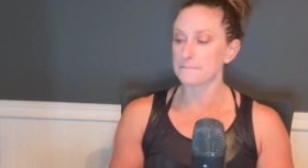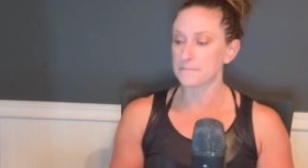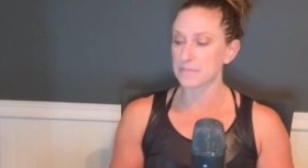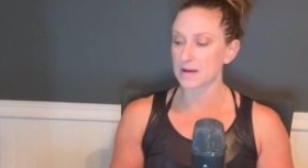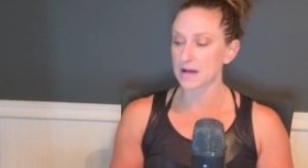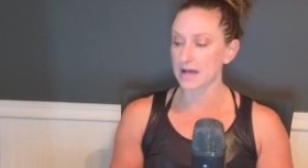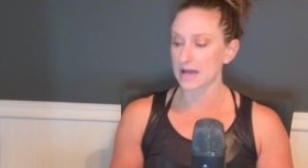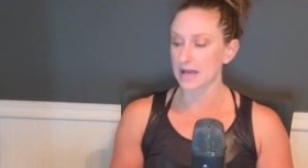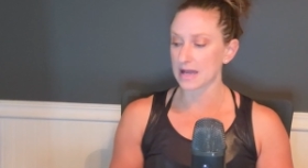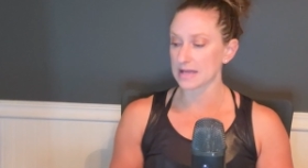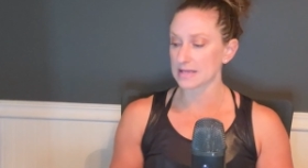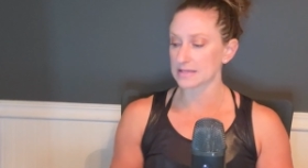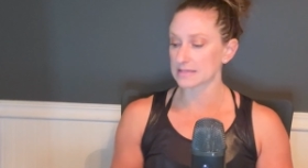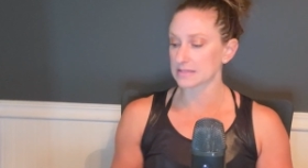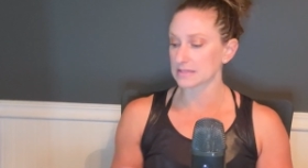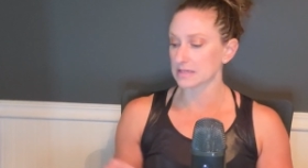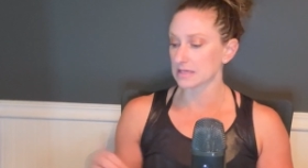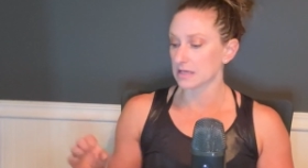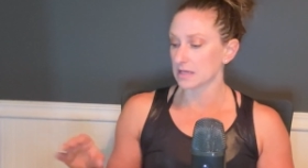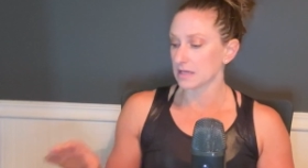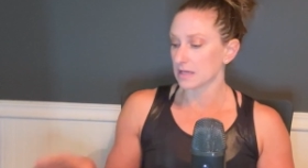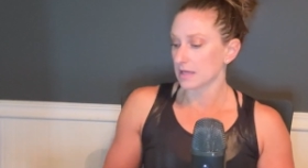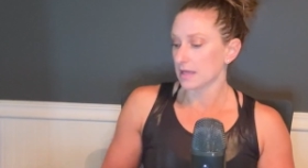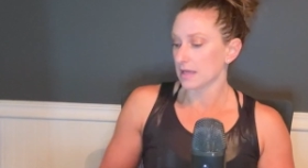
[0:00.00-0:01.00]
but
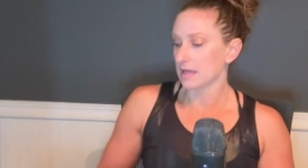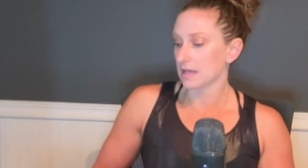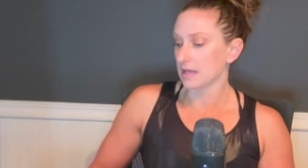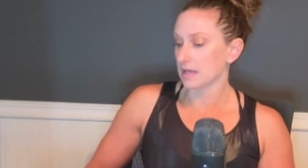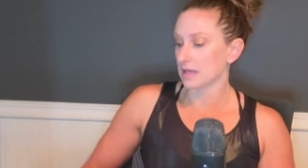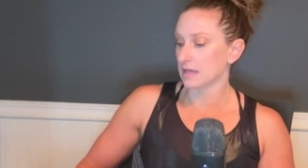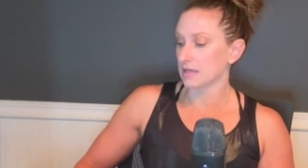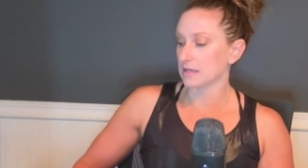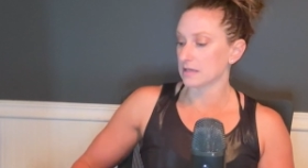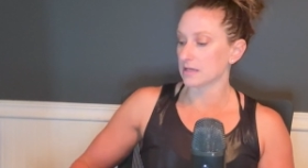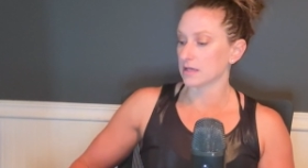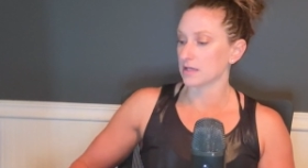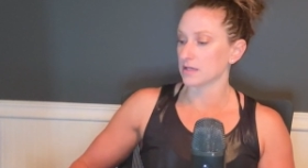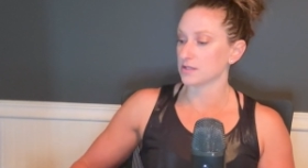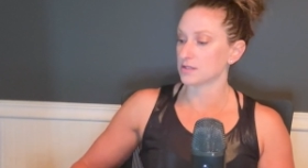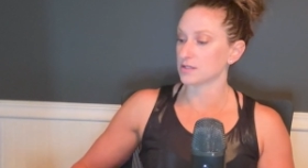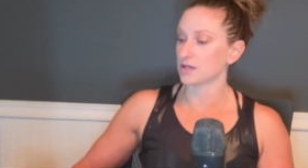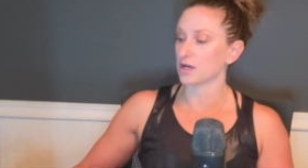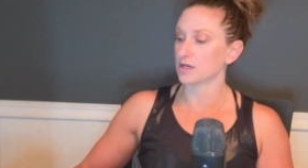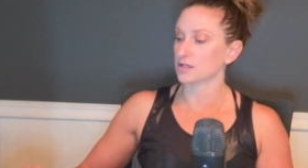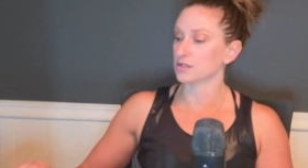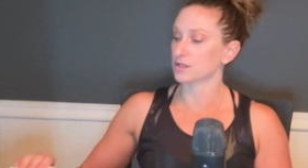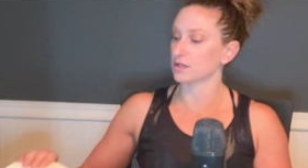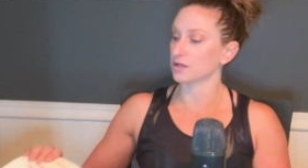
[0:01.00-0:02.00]
in
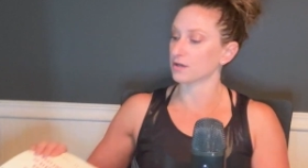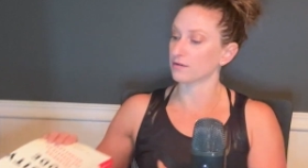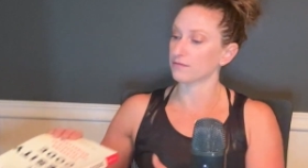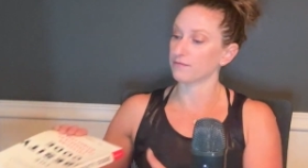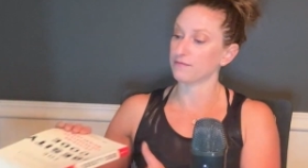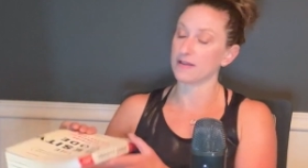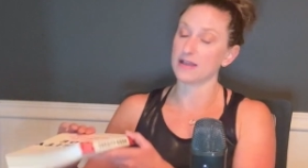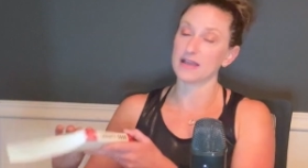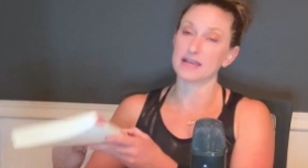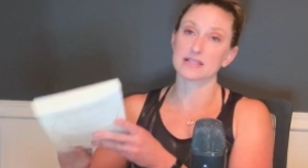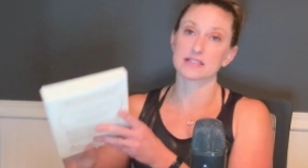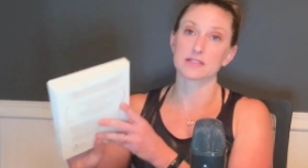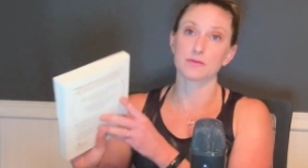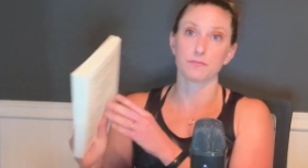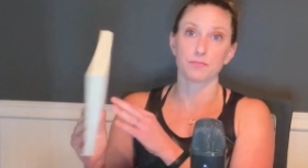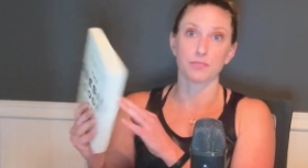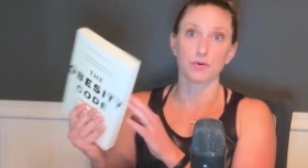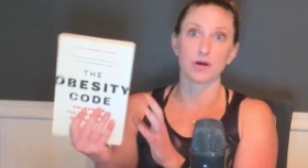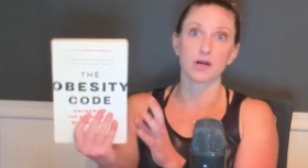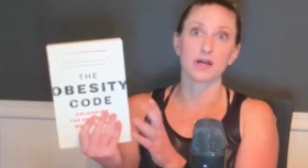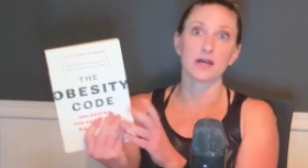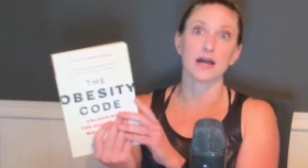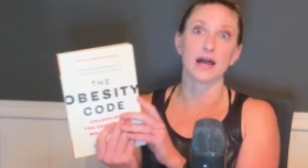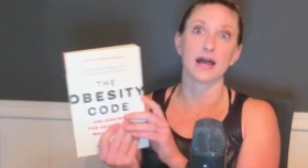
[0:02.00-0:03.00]
Dr. Fung's
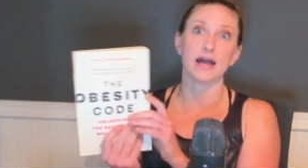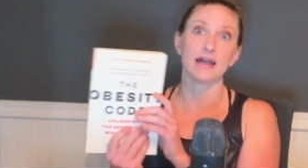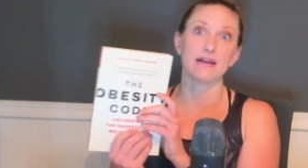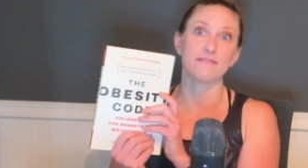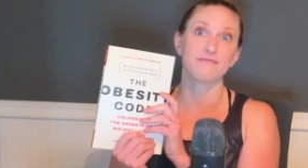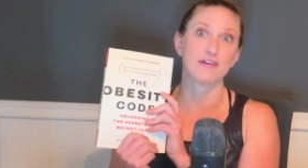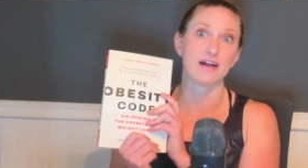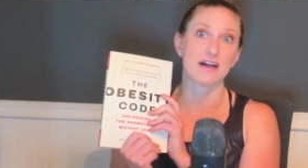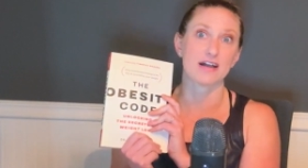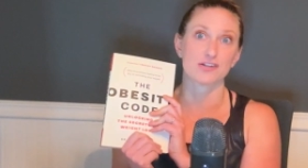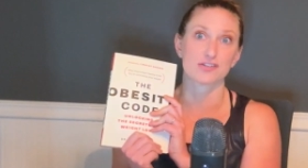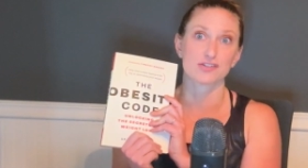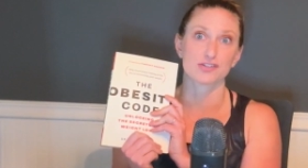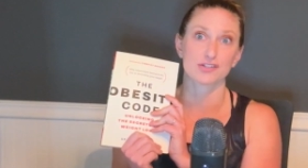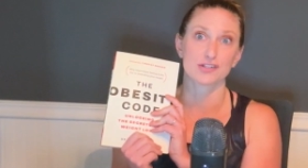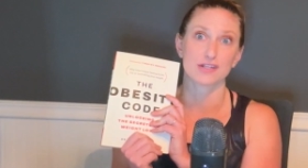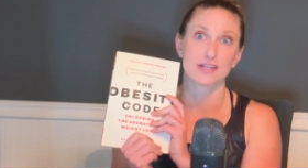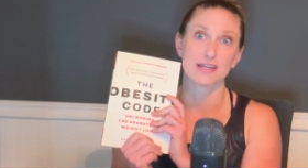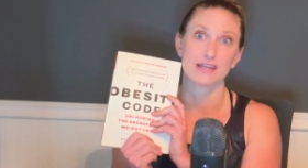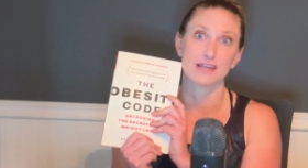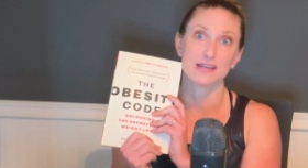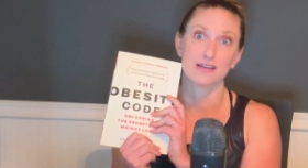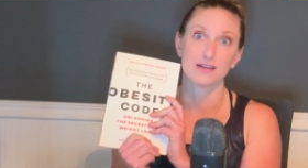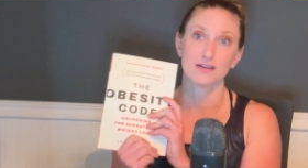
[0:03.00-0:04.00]
book, I've
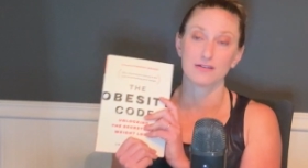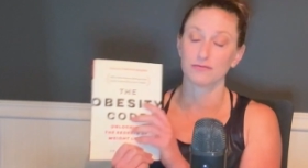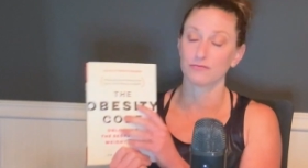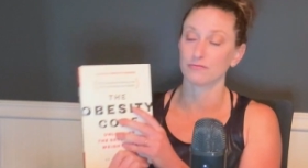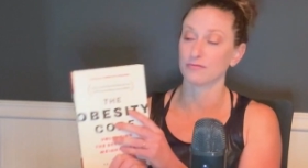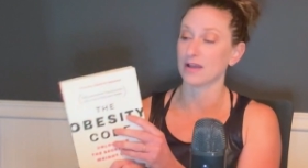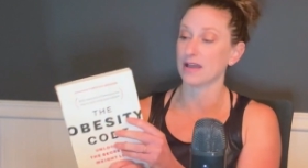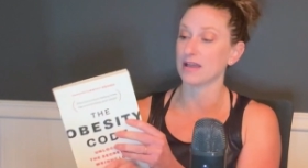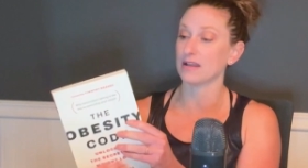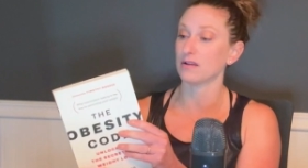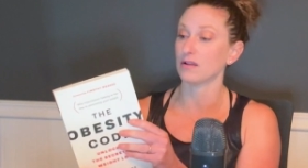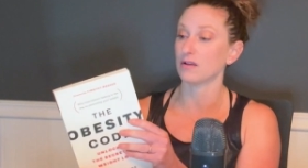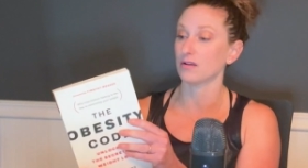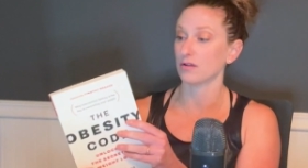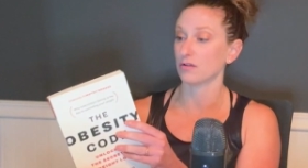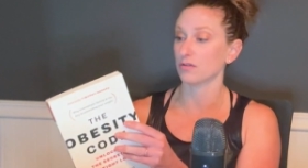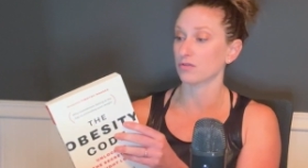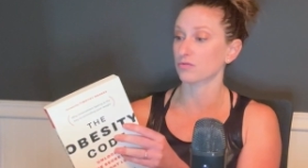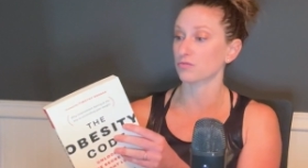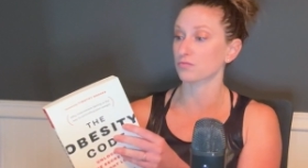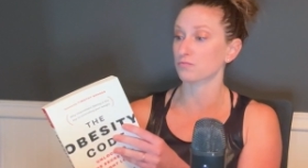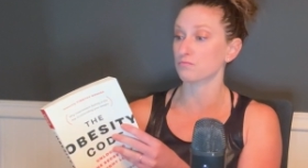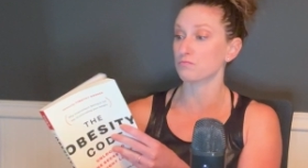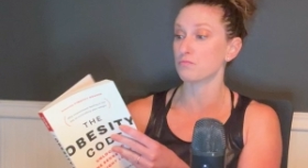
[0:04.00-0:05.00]
actually read
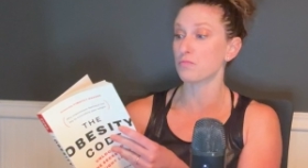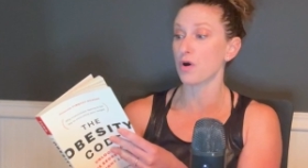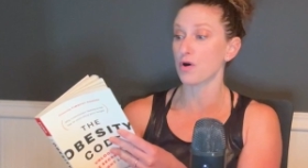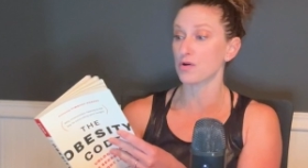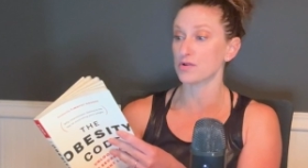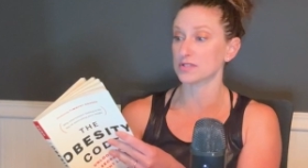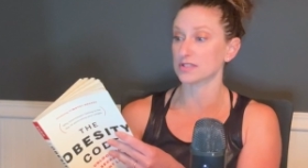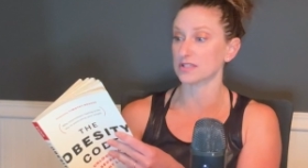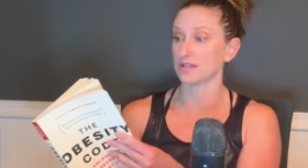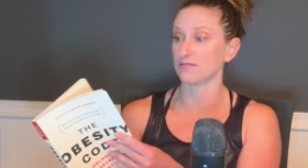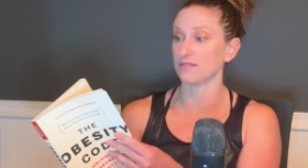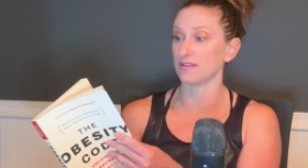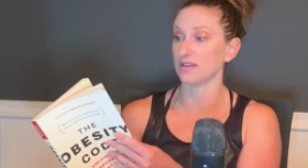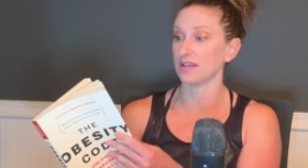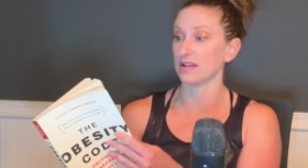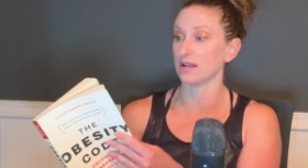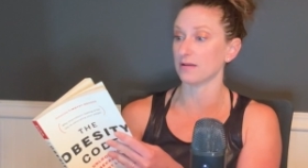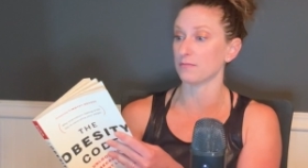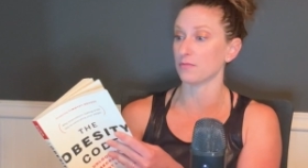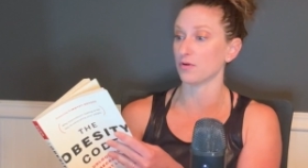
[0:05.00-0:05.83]
most of it.